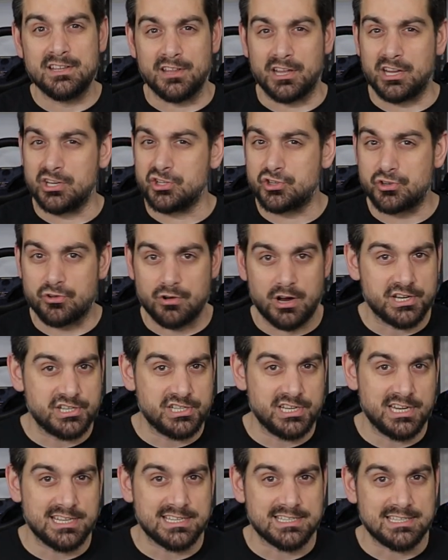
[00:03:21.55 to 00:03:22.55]
The
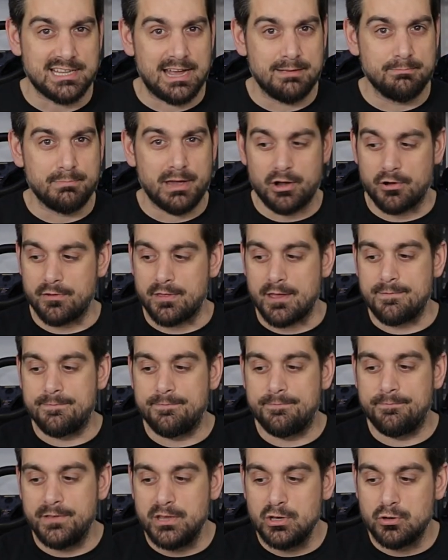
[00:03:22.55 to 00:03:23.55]
construction is a lot better. They
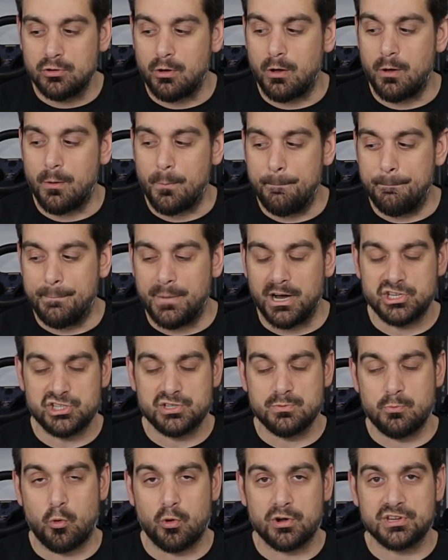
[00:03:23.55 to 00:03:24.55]
feel
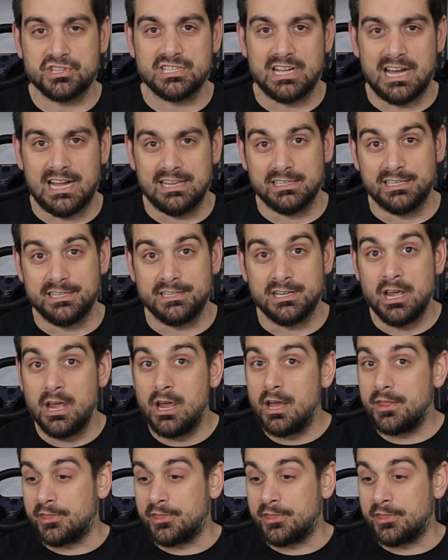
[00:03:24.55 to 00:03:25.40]
much more solid.